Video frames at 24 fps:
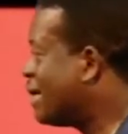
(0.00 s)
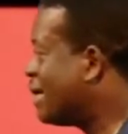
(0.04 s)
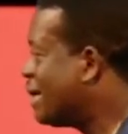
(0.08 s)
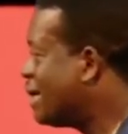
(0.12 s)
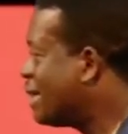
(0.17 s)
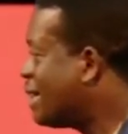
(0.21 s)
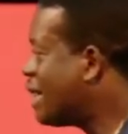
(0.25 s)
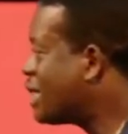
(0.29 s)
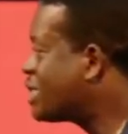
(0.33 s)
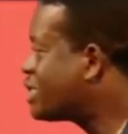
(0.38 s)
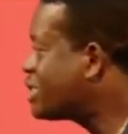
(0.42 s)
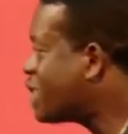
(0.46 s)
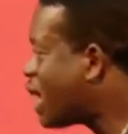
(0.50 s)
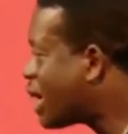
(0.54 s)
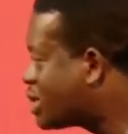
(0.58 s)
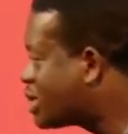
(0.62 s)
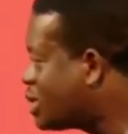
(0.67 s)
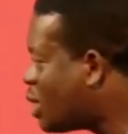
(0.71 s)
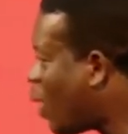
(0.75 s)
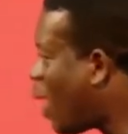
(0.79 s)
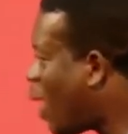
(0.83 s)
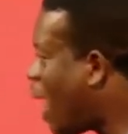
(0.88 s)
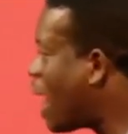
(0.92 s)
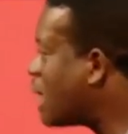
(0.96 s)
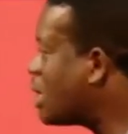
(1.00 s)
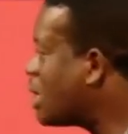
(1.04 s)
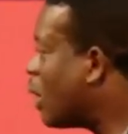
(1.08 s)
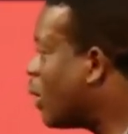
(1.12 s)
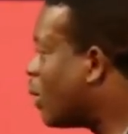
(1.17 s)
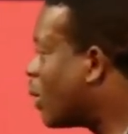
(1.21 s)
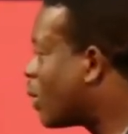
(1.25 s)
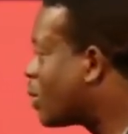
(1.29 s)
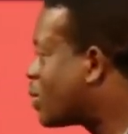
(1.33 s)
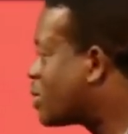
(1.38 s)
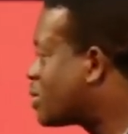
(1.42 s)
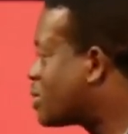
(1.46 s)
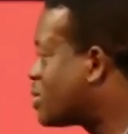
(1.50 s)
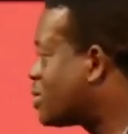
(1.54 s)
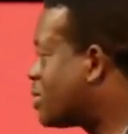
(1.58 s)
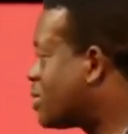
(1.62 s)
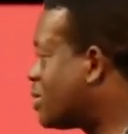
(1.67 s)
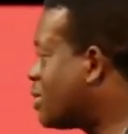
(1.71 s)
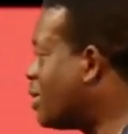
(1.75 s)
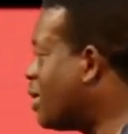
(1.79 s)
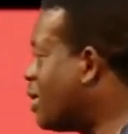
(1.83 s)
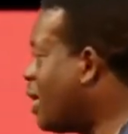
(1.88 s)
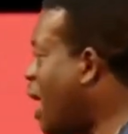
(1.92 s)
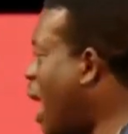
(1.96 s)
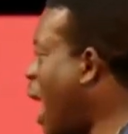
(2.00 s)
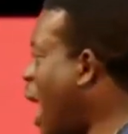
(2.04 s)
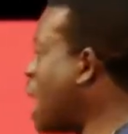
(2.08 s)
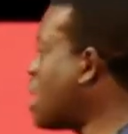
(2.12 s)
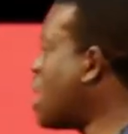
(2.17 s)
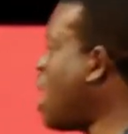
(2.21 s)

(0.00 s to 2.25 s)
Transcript: They checked your idols and